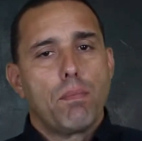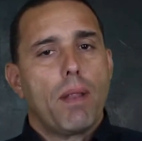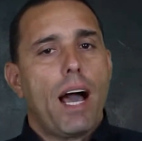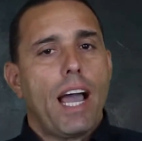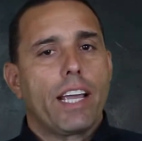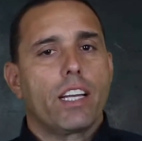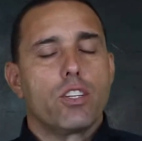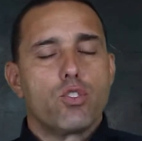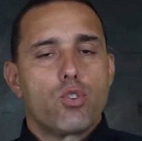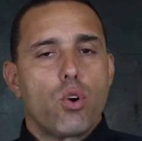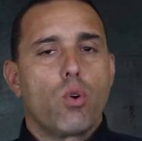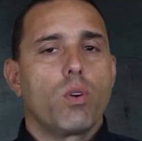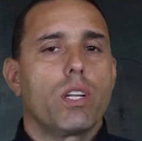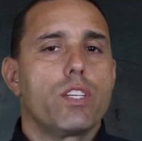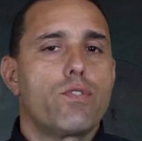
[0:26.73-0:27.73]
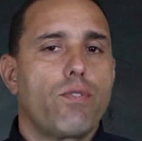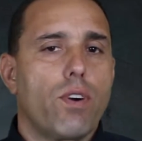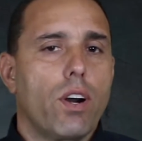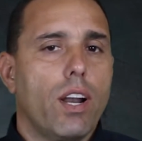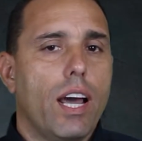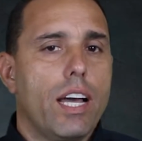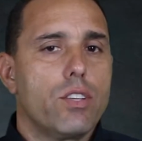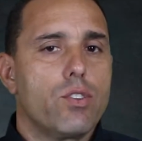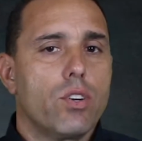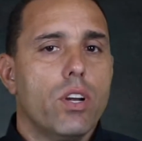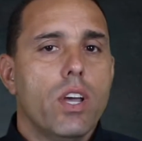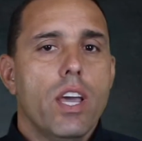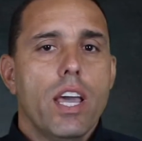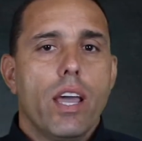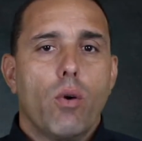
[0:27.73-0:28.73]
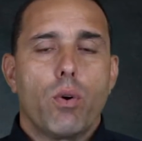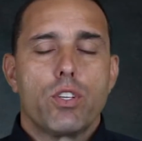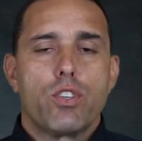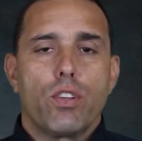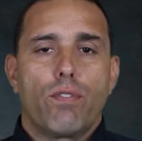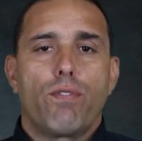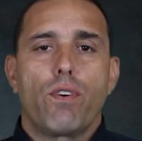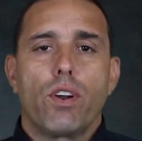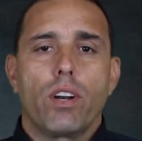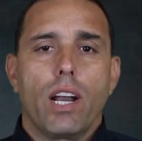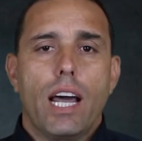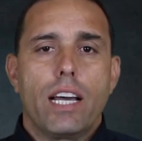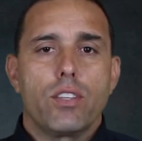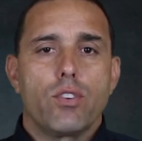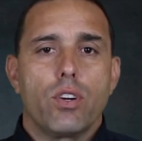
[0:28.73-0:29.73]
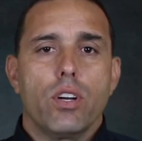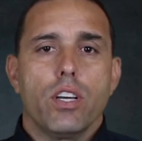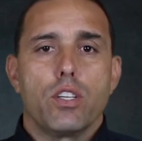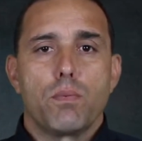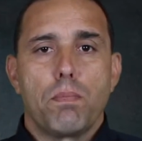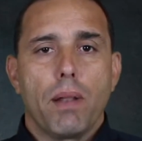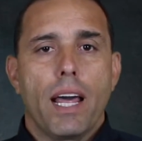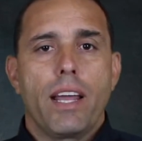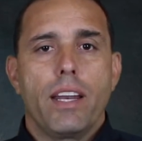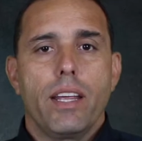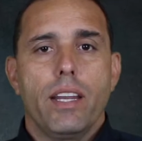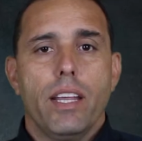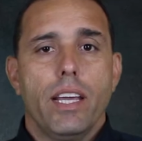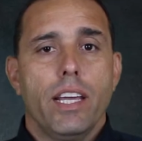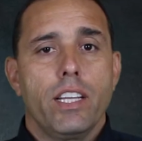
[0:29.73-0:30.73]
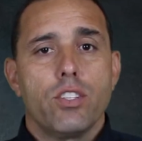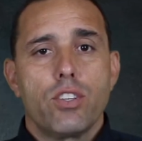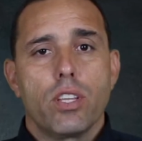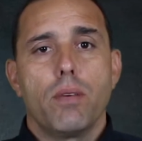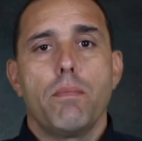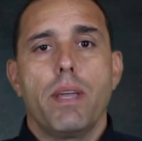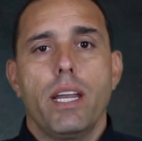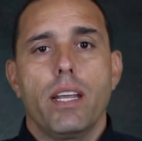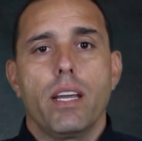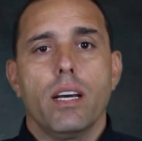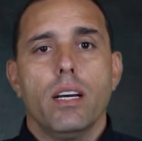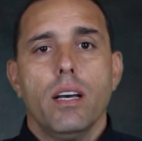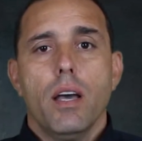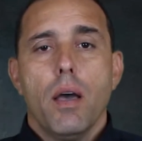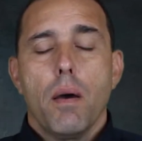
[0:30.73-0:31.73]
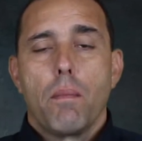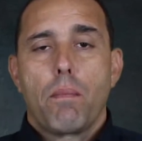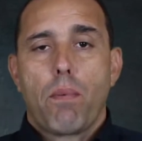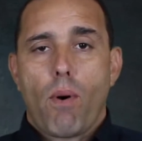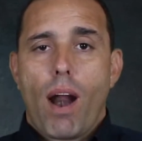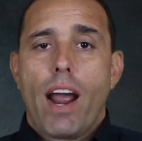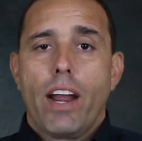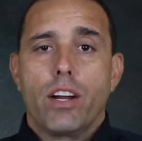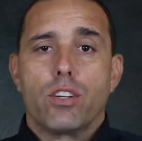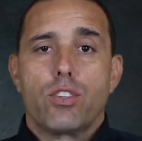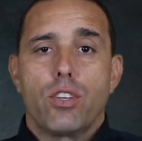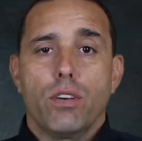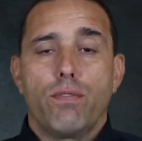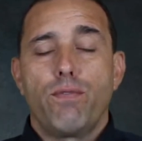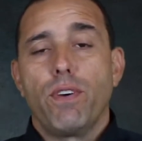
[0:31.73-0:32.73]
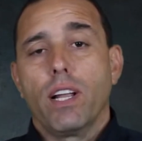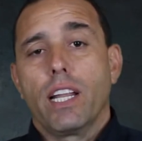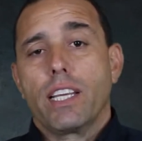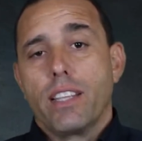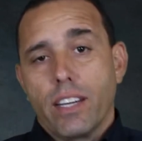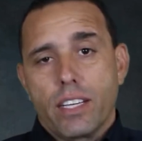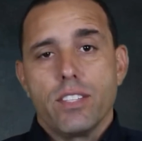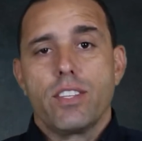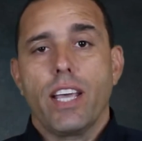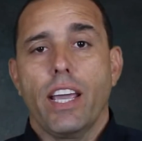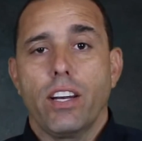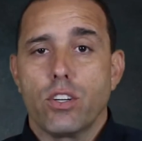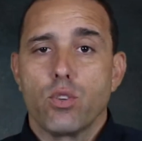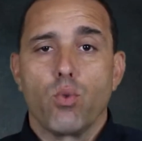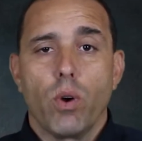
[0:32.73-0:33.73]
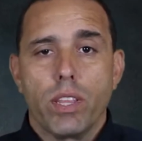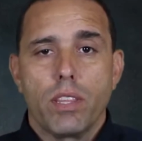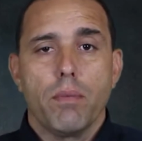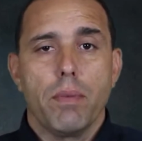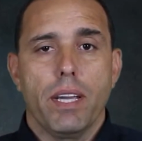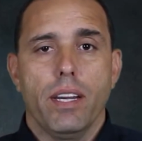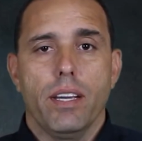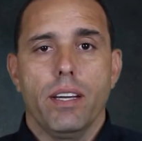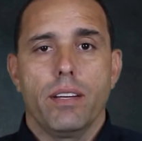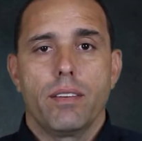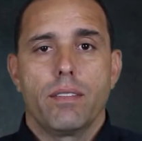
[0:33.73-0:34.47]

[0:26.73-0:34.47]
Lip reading: applying control-release fertilizer in which the fertilizer is blended into the media prior to filling the containers with the media.